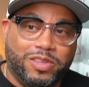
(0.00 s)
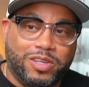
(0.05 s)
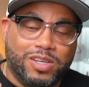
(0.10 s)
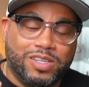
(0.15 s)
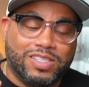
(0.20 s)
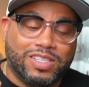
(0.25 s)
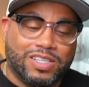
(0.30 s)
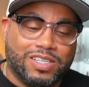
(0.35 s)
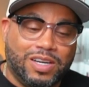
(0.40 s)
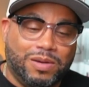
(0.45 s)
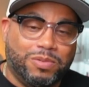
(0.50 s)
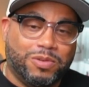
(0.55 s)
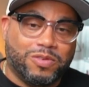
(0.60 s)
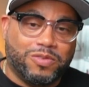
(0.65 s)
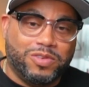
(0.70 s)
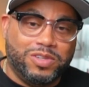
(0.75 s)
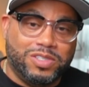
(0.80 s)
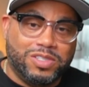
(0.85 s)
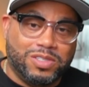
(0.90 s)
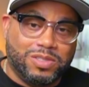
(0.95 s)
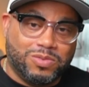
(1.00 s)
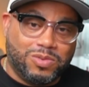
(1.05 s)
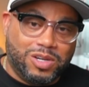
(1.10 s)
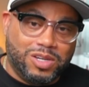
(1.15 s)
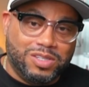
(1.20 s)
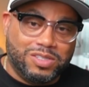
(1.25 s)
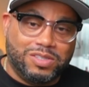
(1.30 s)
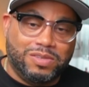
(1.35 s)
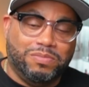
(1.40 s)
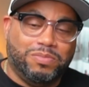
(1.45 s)
There's a couple of reasons
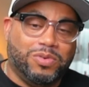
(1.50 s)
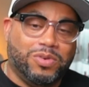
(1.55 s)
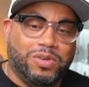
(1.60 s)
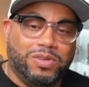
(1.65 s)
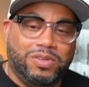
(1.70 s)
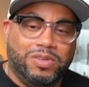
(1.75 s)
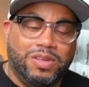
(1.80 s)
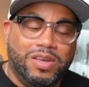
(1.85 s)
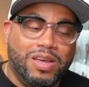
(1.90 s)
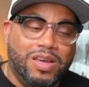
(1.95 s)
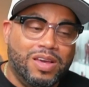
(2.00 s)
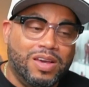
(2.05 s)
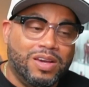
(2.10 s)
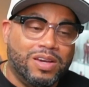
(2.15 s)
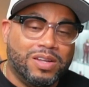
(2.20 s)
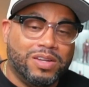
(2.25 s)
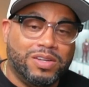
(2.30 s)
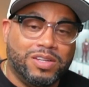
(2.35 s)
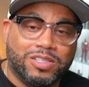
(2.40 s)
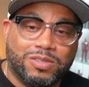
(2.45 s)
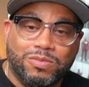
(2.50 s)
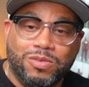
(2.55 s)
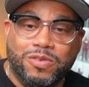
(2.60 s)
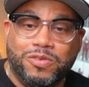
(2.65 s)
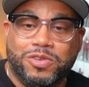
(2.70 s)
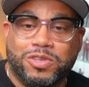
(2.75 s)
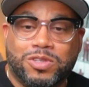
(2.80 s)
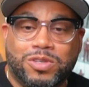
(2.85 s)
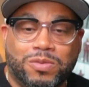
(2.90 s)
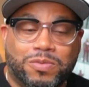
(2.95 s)
why it's important. This
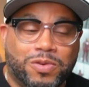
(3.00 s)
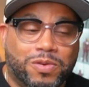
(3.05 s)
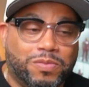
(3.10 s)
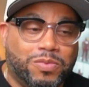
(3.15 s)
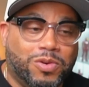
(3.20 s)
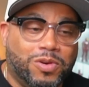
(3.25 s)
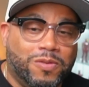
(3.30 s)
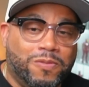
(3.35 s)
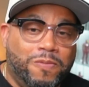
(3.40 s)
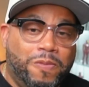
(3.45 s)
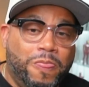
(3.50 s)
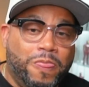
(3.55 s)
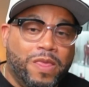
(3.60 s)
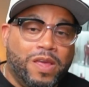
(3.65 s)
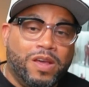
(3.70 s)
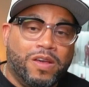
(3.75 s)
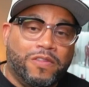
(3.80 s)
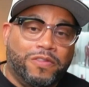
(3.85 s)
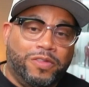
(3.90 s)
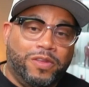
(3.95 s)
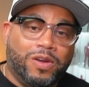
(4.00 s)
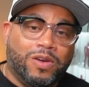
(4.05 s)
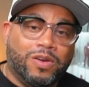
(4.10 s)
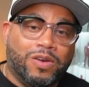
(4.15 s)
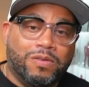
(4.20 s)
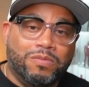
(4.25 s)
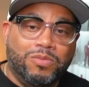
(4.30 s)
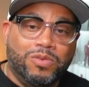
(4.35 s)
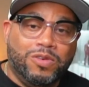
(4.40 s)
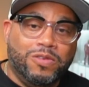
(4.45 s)
movie is super important. There
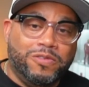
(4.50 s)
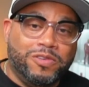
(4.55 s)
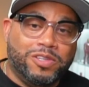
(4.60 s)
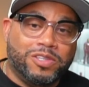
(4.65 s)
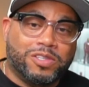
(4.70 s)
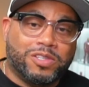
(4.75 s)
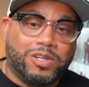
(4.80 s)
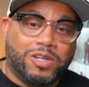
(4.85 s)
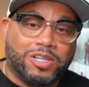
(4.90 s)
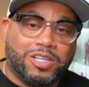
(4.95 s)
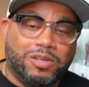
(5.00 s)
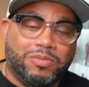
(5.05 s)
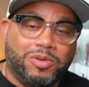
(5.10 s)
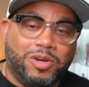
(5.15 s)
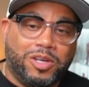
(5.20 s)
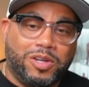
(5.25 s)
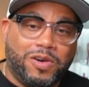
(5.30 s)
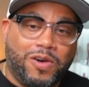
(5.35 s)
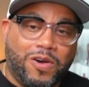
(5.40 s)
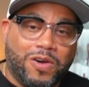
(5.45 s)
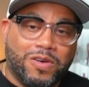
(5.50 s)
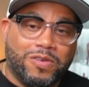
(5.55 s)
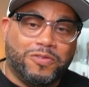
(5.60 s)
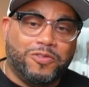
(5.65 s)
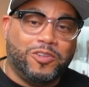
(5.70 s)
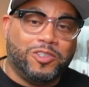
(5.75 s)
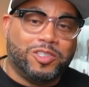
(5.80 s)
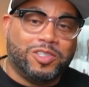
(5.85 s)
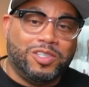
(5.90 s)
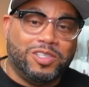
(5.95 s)
are movies talking about
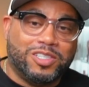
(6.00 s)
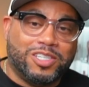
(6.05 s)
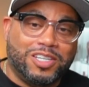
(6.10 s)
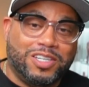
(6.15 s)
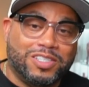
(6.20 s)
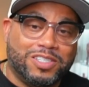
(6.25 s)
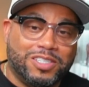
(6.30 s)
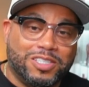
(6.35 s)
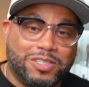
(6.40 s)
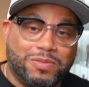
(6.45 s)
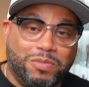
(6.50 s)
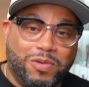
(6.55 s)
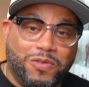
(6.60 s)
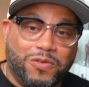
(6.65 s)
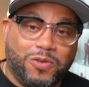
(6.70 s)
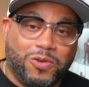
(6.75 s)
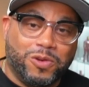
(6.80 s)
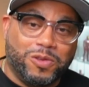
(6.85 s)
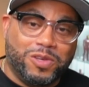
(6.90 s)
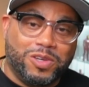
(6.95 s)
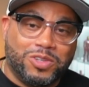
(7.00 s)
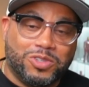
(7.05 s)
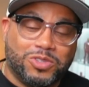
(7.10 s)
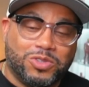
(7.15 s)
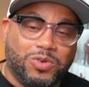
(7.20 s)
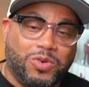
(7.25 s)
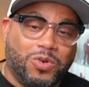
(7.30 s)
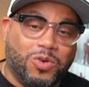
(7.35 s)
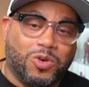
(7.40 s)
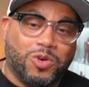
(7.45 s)
artificial intelligence before
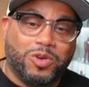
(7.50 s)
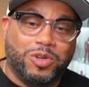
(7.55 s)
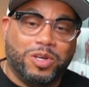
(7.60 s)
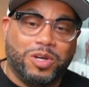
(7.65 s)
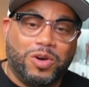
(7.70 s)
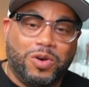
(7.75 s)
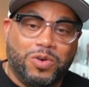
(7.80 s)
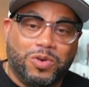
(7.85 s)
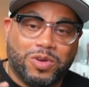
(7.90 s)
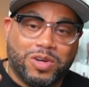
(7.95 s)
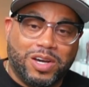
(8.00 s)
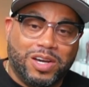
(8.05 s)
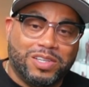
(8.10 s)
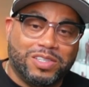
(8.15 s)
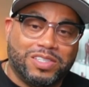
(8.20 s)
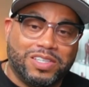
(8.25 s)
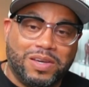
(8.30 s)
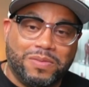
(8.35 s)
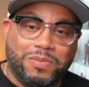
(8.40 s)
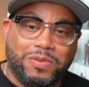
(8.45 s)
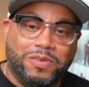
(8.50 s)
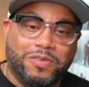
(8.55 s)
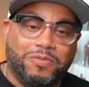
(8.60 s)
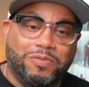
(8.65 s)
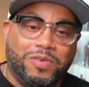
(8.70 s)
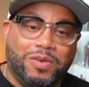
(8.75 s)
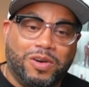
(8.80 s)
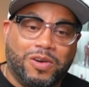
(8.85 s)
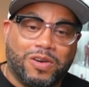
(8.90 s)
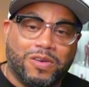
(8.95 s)
this, or the whole concept
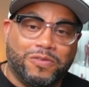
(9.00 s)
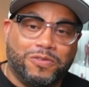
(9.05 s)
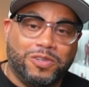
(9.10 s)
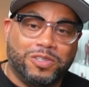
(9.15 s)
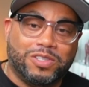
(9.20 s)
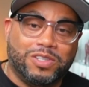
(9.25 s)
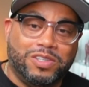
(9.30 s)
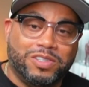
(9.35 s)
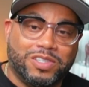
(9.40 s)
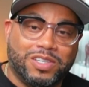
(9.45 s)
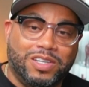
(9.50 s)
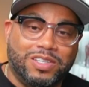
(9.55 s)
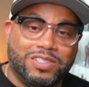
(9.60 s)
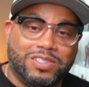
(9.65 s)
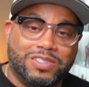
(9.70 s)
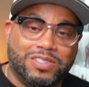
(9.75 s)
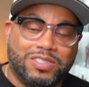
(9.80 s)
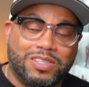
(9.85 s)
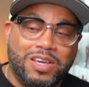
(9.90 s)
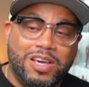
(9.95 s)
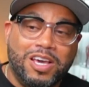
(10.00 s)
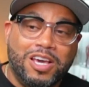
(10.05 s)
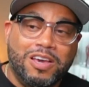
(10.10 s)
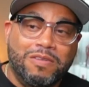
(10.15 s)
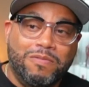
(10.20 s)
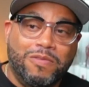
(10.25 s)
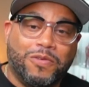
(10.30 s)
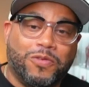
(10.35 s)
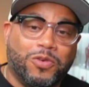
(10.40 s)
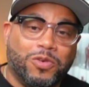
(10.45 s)
of artificial intelligence
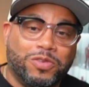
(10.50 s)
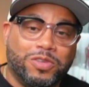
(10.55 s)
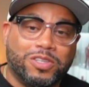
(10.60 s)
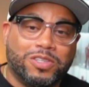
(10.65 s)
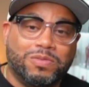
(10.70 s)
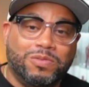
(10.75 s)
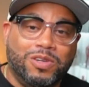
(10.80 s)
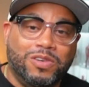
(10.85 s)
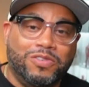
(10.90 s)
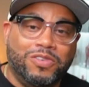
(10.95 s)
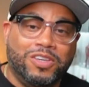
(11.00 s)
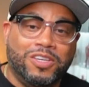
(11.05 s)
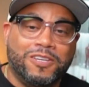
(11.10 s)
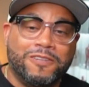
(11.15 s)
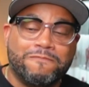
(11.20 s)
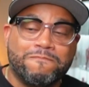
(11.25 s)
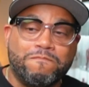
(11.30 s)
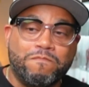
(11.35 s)
before this movie.